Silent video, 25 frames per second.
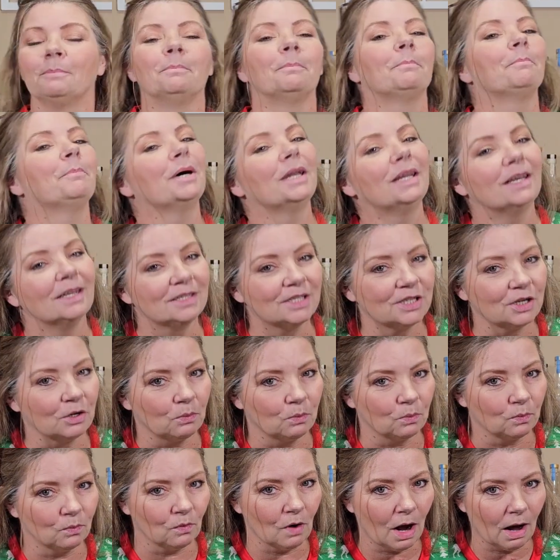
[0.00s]
But it's a
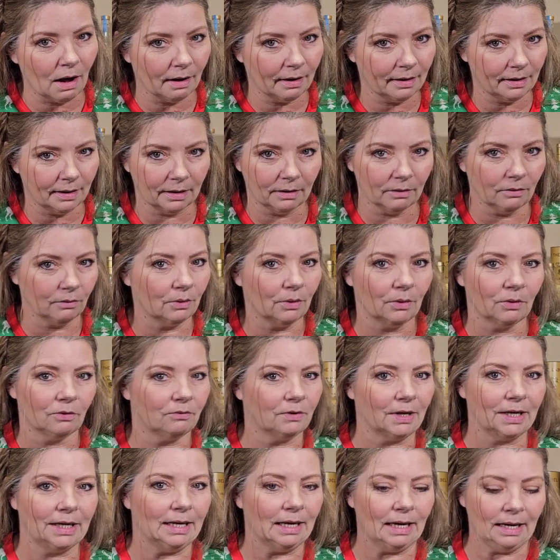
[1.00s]
rye. I don't know if
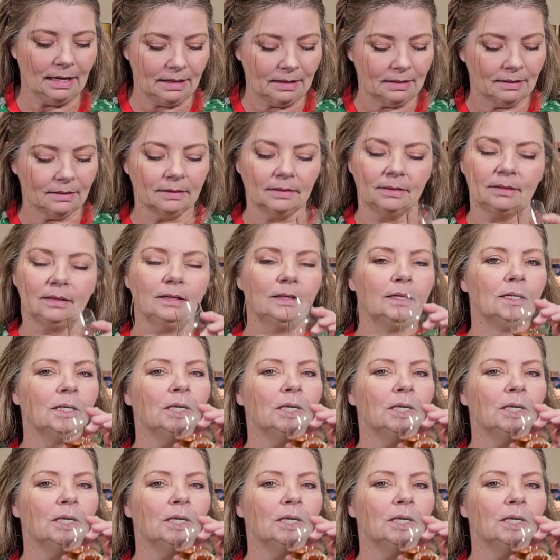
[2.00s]
I can.